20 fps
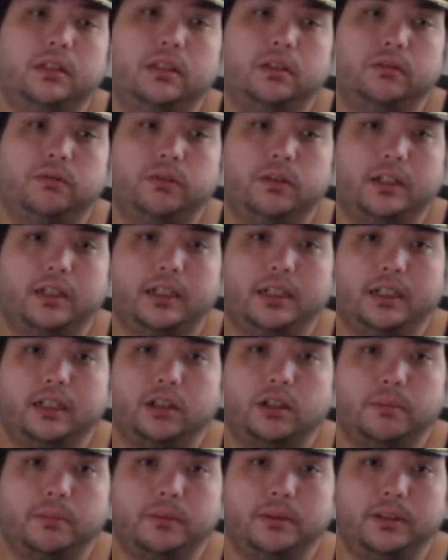for lead,
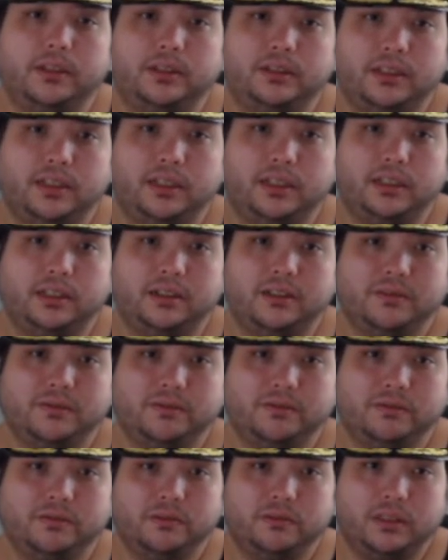copper, and zinc,
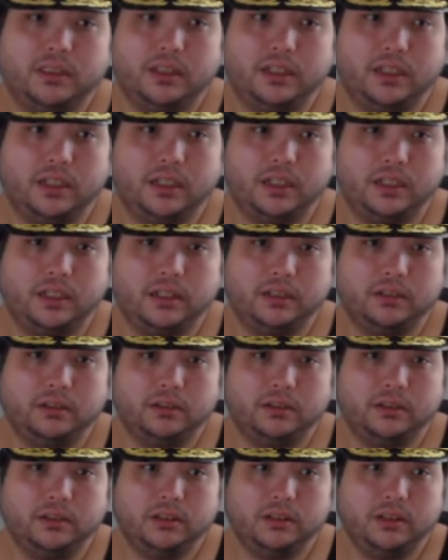and
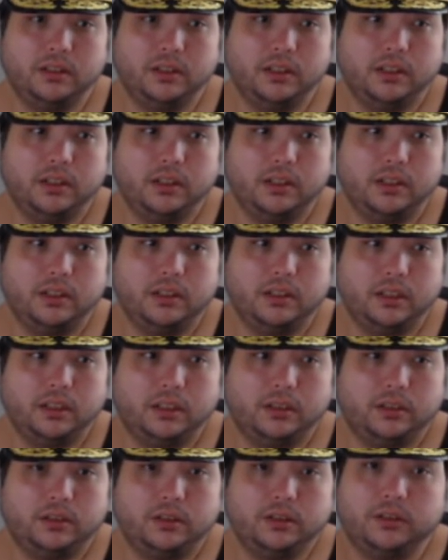they
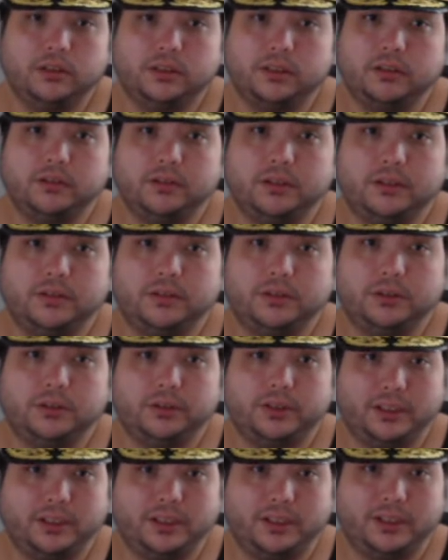do sometimes
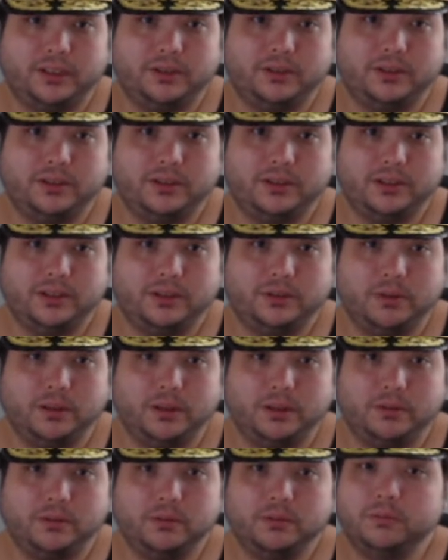struck gold as
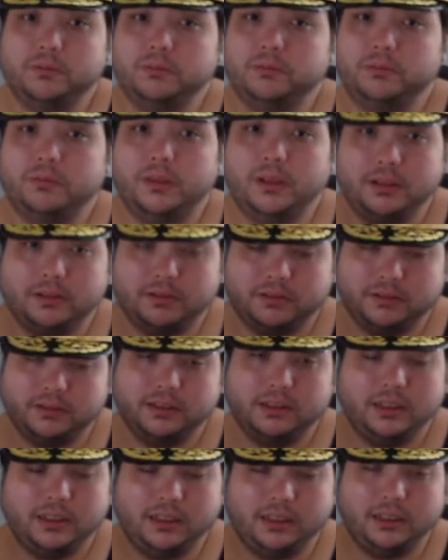well. But
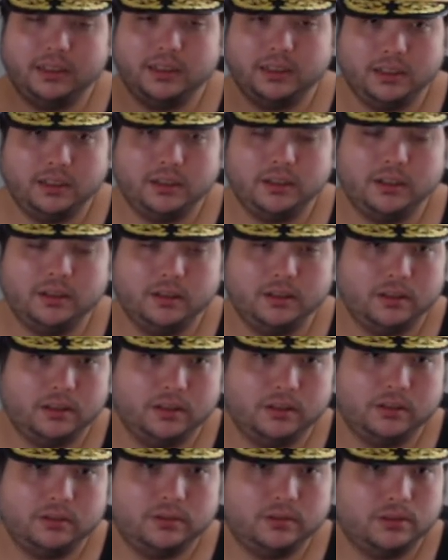you
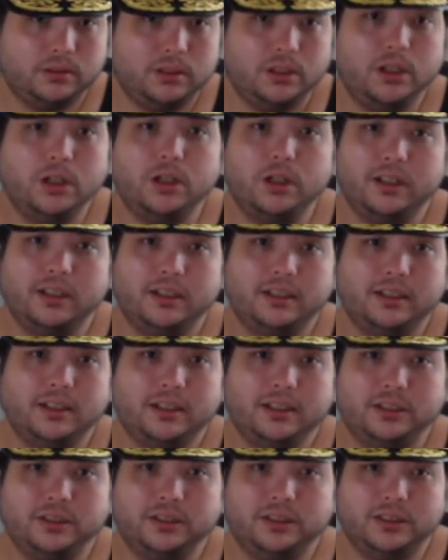Google it
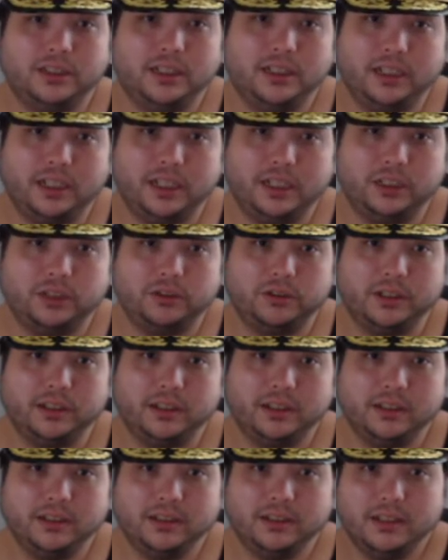and you'll see the history.
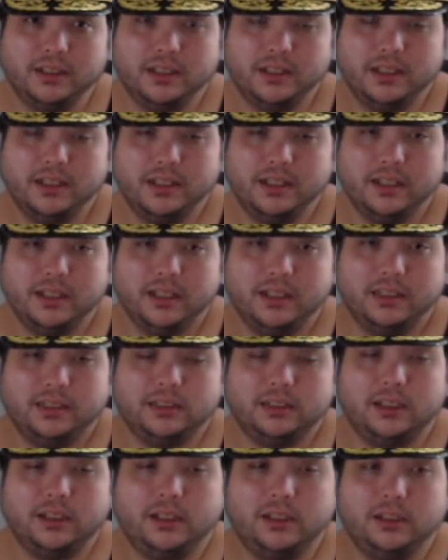
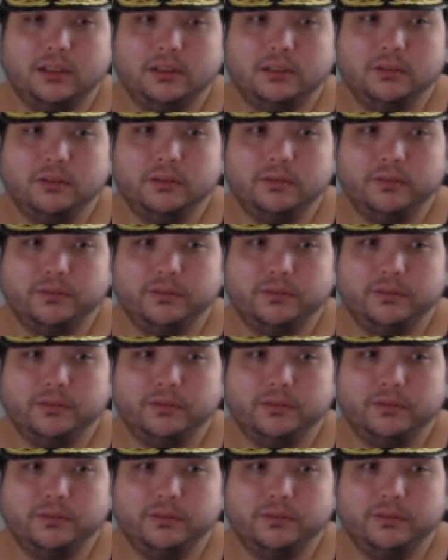So,